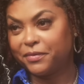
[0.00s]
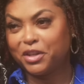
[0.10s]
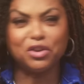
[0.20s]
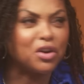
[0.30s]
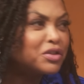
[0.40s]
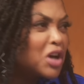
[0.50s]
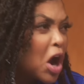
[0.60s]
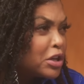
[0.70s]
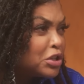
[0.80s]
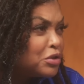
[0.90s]
You know those
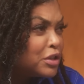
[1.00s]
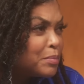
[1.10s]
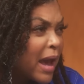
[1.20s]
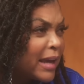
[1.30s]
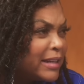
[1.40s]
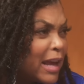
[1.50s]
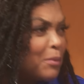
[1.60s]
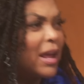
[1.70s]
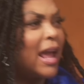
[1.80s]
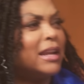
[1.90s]
cartoons back in the day
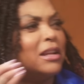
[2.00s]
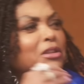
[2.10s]
when they had the